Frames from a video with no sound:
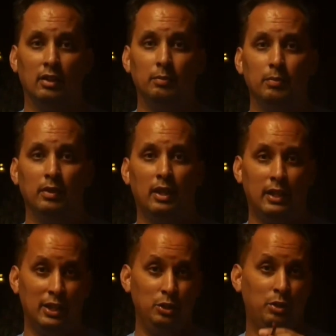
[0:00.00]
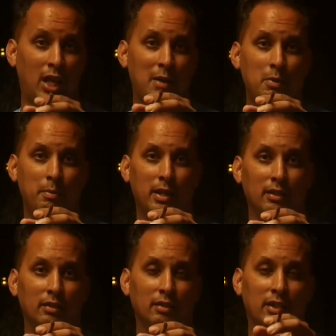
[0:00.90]
Oh, I got a new
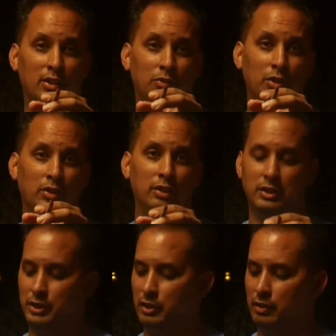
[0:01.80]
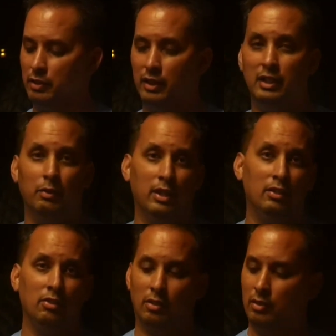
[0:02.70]
cameraman. Thanks for doing this, Gerald.
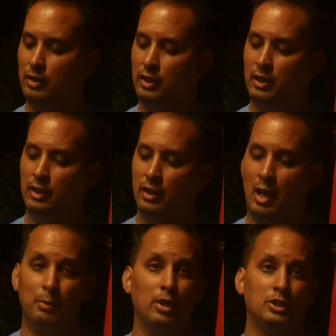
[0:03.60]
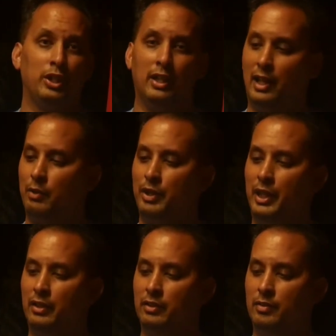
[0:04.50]
Anyway, so I'm gonna try to light
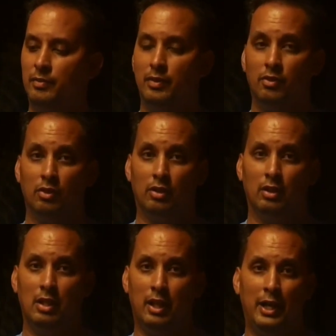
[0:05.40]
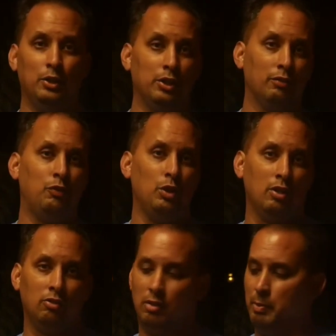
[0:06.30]
one now. So I know the
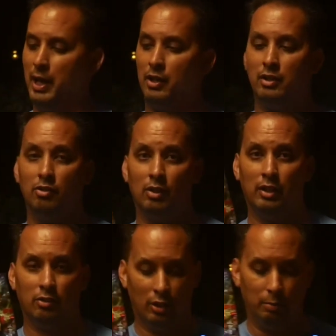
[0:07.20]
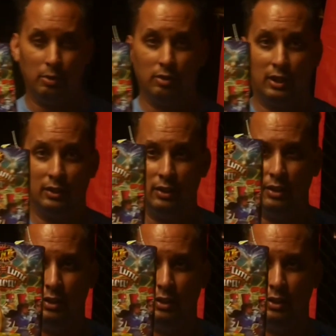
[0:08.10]
focus is bad on this, so I'll just help this out.